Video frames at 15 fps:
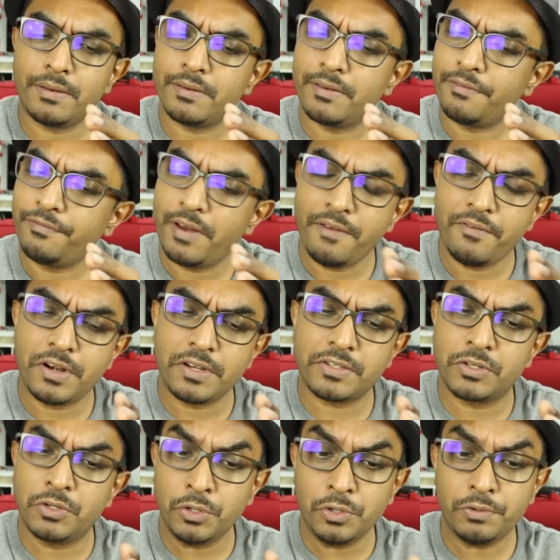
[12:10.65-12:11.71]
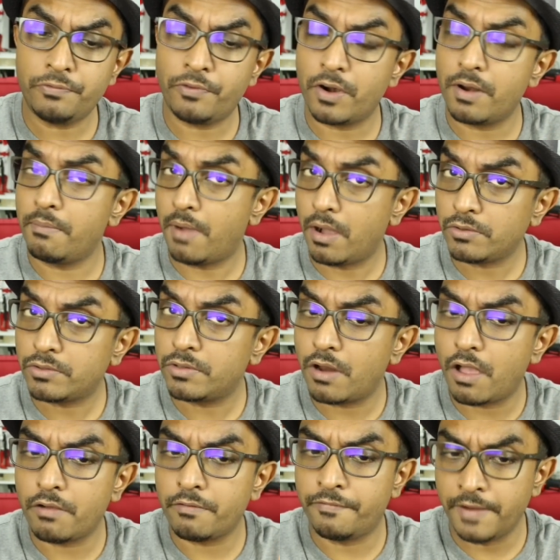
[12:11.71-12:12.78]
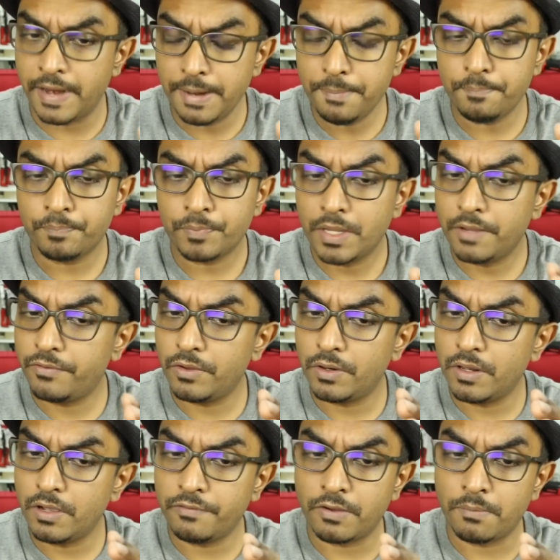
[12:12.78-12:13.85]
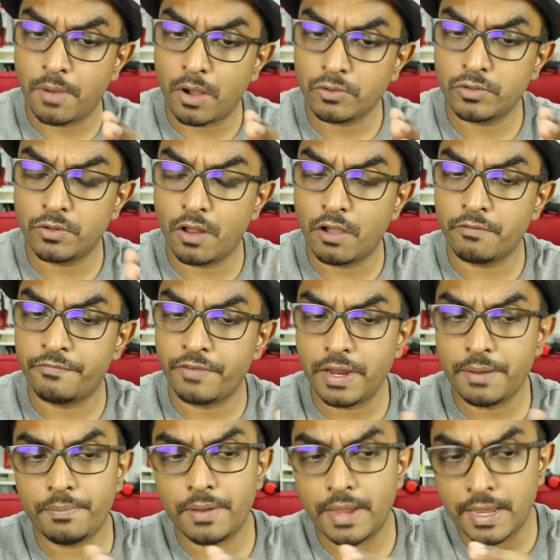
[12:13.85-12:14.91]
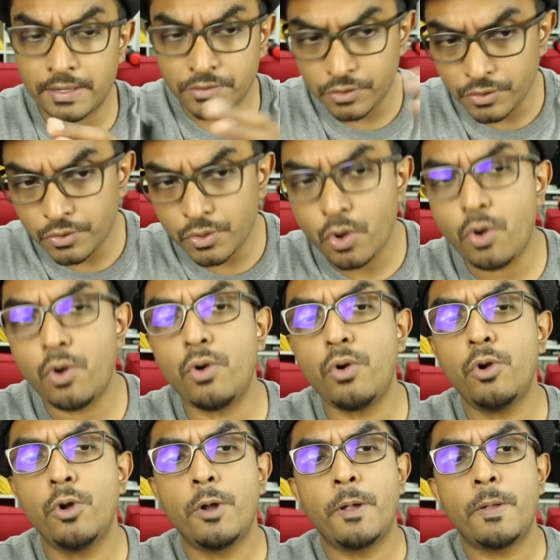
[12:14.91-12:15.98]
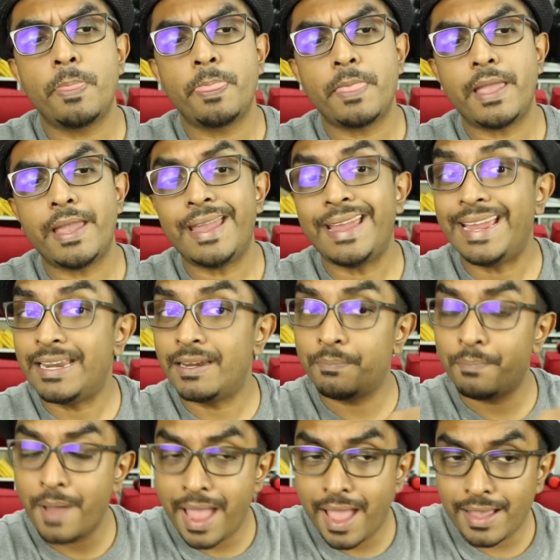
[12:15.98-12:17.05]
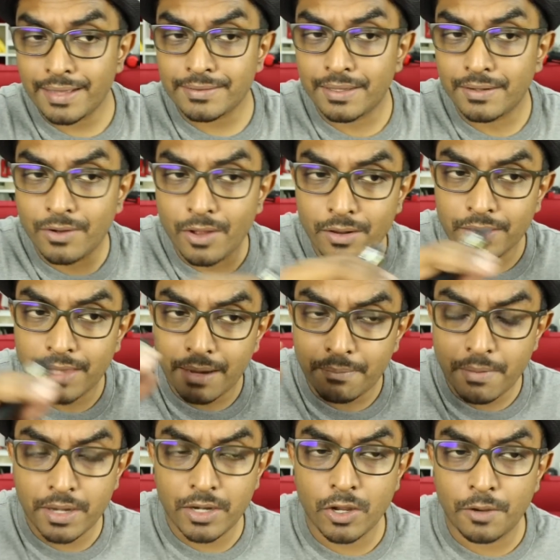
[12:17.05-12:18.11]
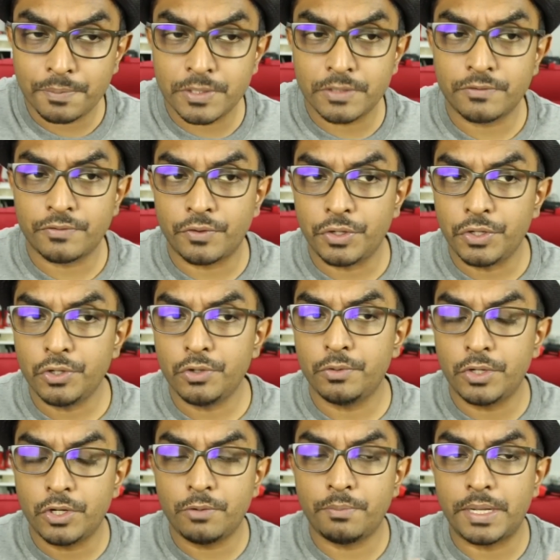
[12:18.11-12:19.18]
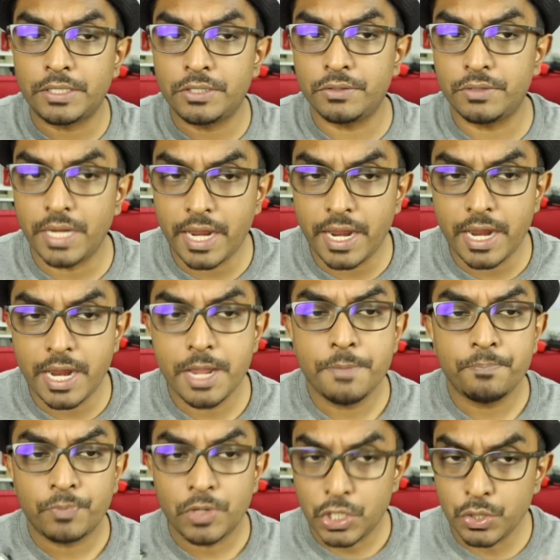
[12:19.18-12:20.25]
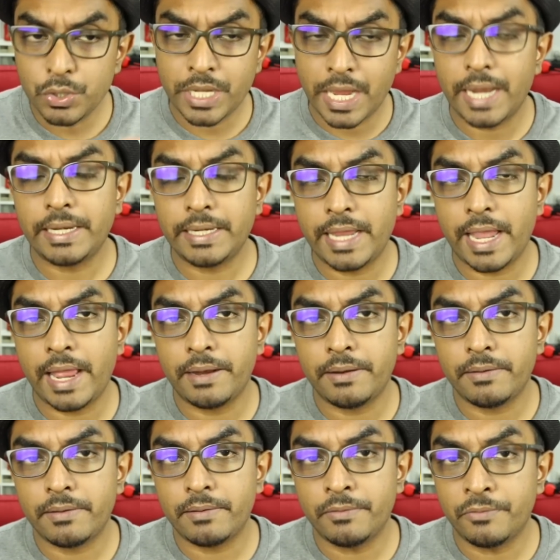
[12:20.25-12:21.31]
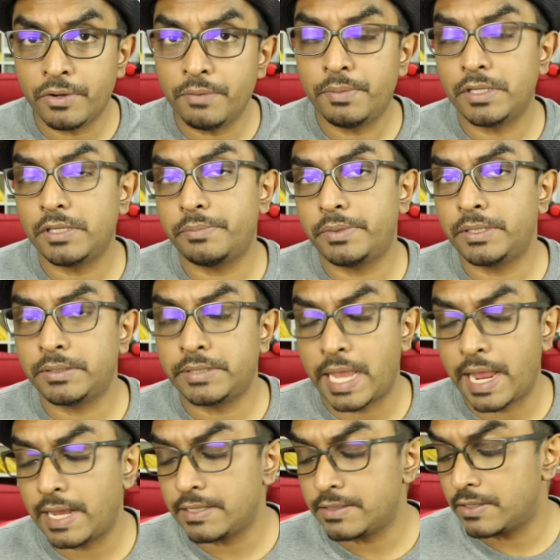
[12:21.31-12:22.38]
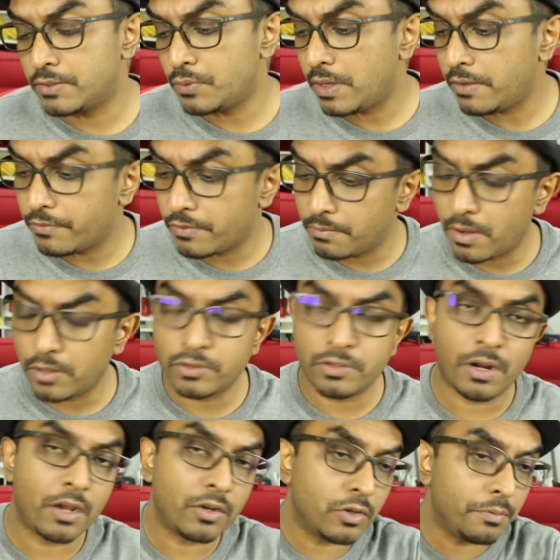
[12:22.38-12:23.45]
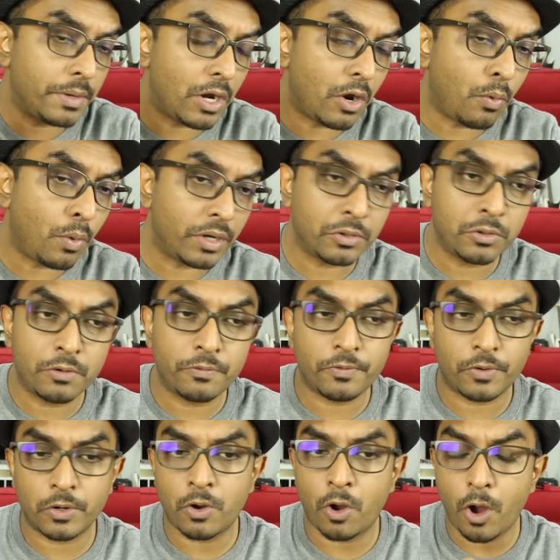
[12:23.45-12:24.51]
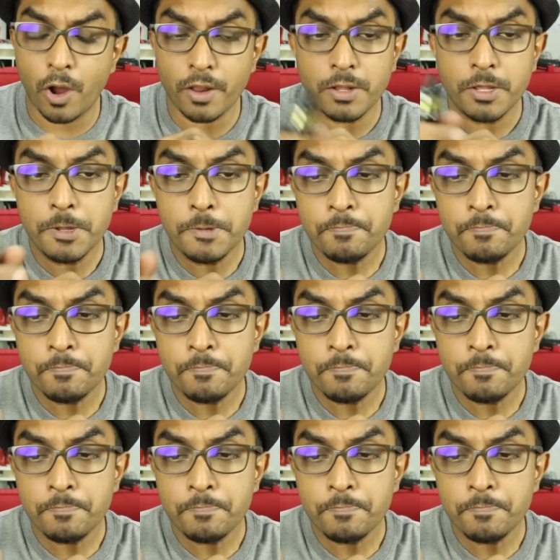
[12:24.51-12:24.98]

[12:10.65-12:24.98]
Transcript: The flavor is good for a mouth to lung vape. If you love a mouth to lung vape, as you know, in the past there are not that many options for you, you know, but today you can get rebuildable tanks as well for a mouth to lung. You may not want to go for a coil,